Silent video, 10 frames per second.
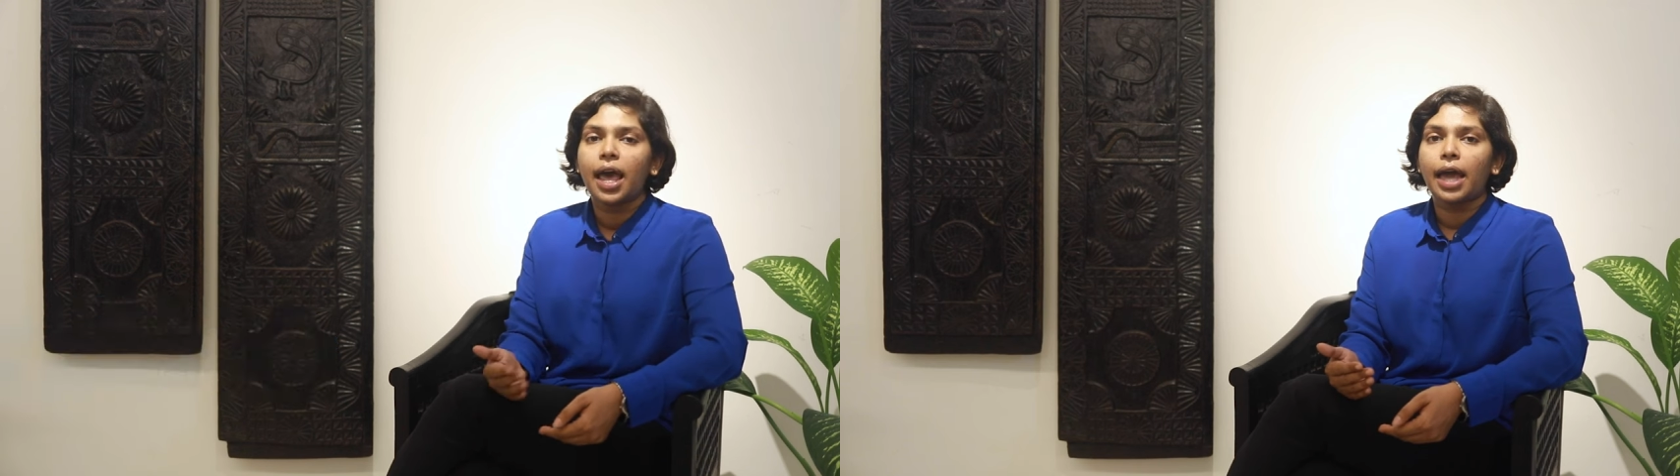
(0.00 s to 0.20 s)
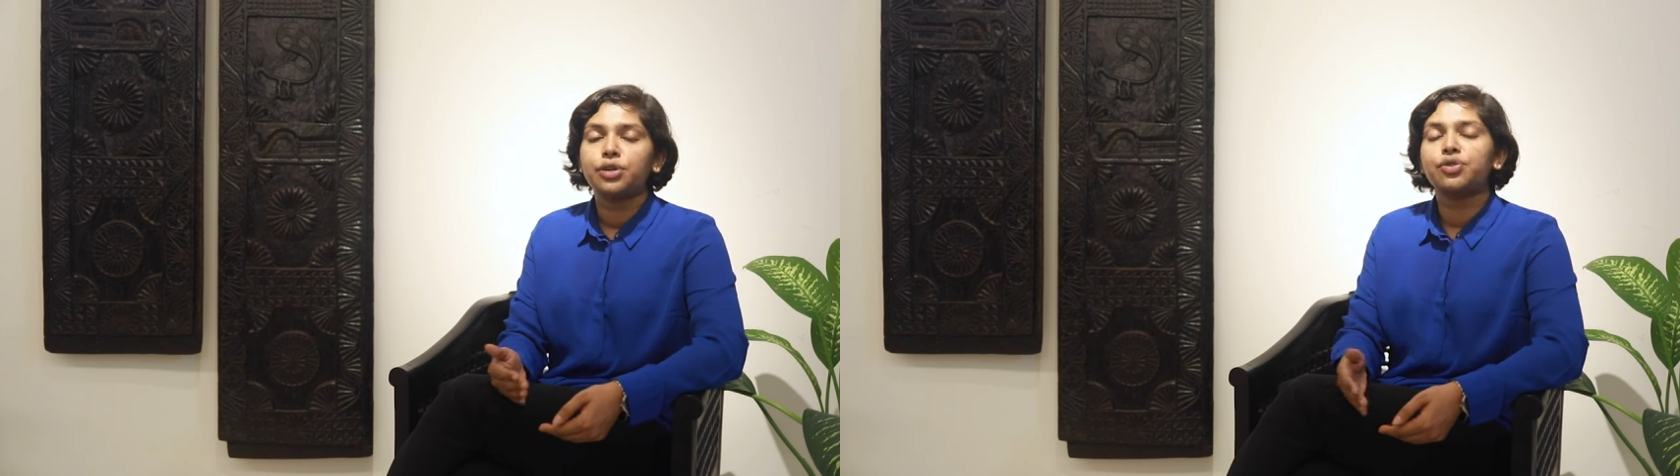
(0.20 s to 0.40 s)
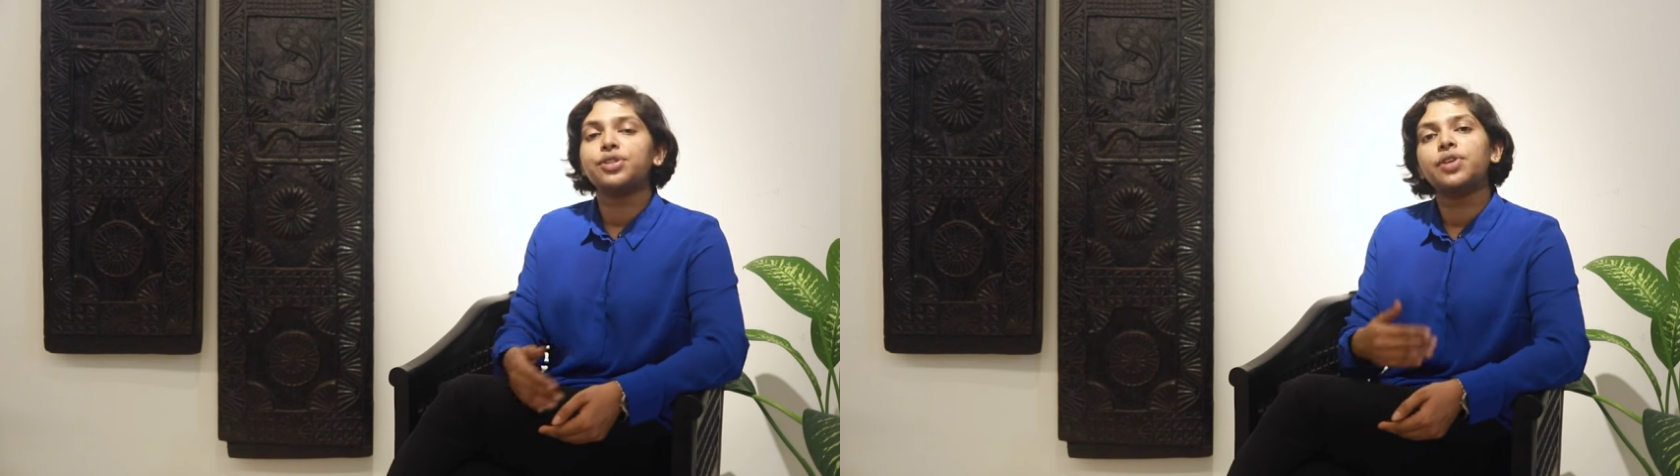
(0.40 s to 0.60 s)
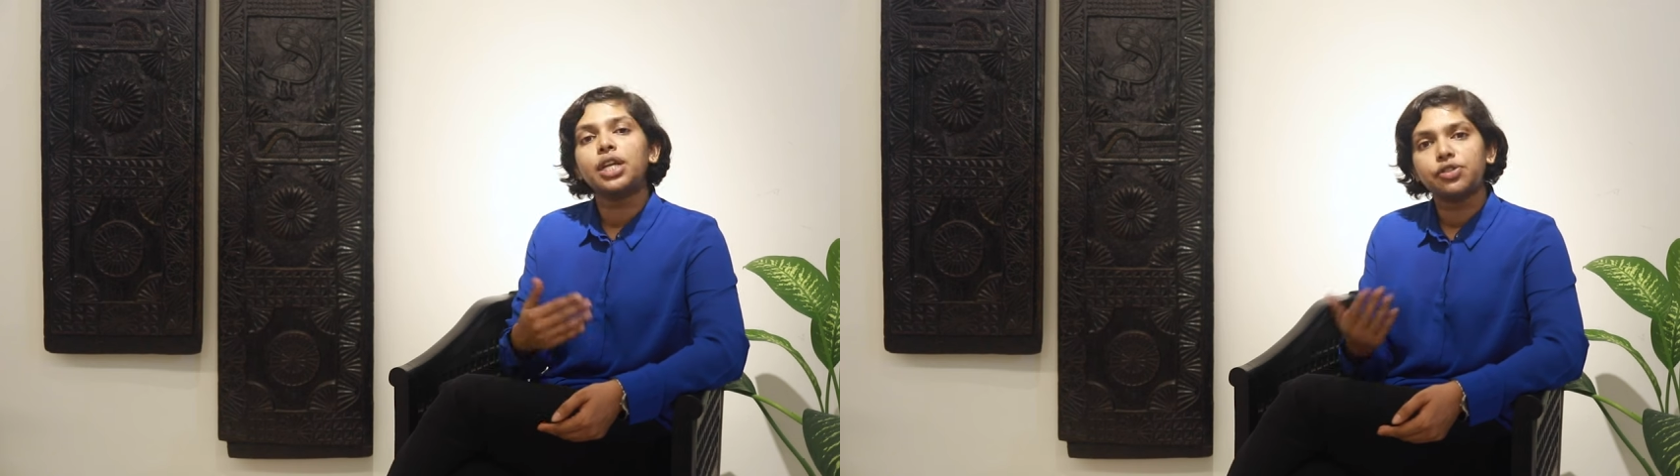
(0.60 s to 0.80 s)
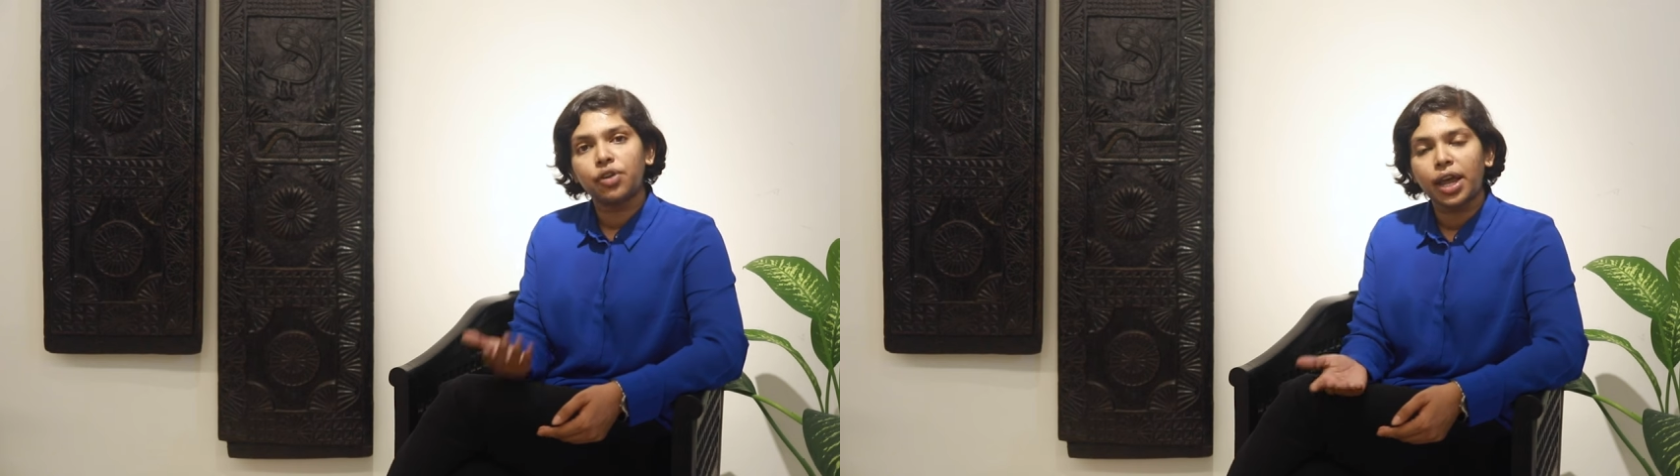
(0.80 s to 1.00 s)
And it was very
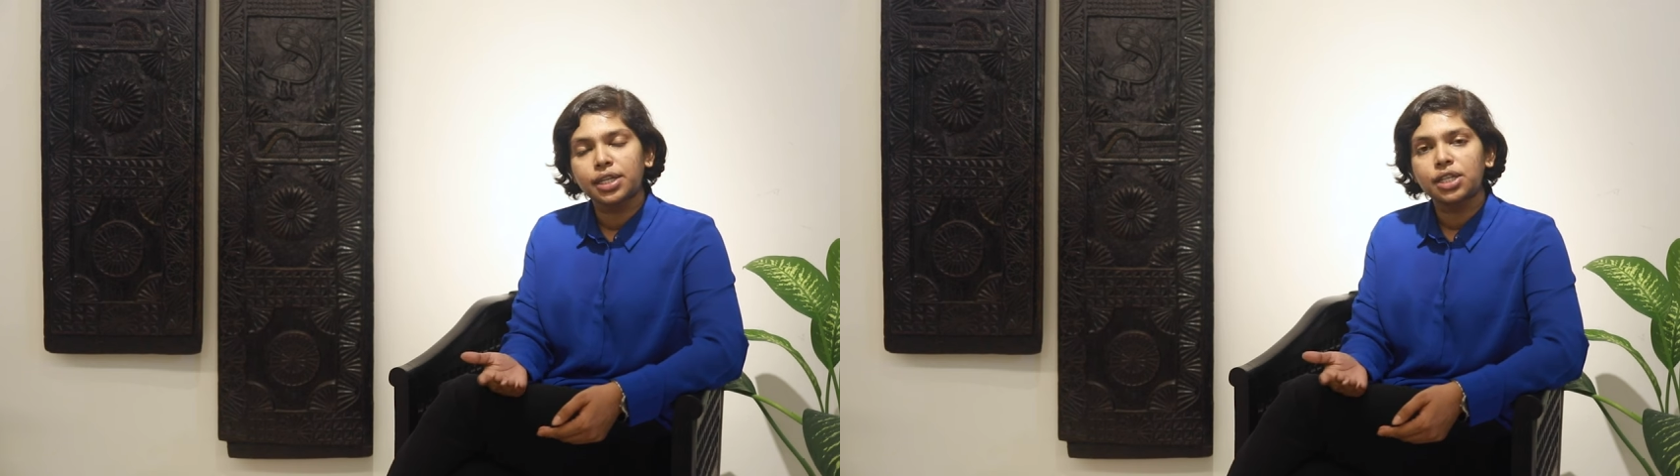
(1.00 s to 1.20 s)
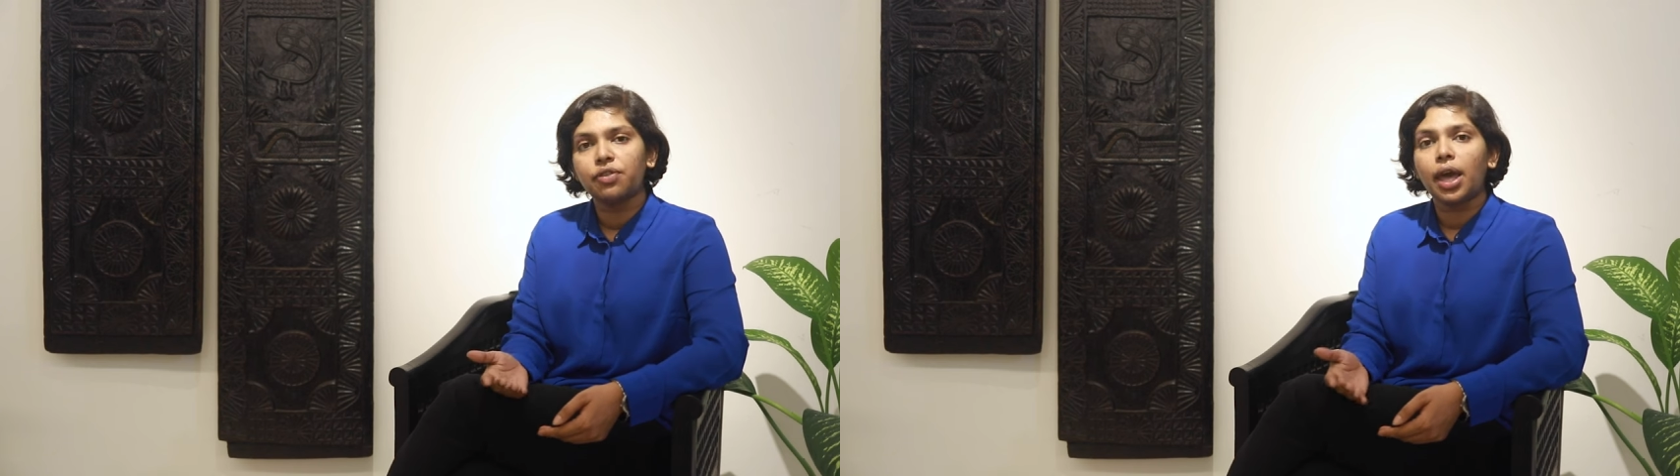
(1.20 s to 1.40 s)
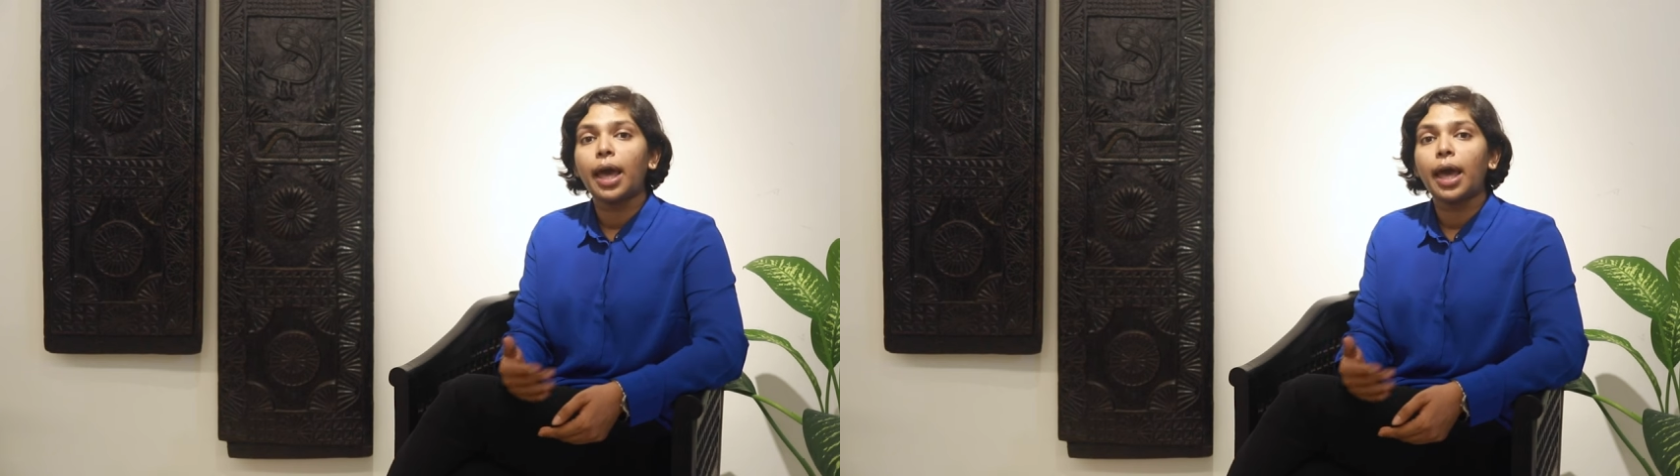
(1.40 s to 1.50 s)
interactive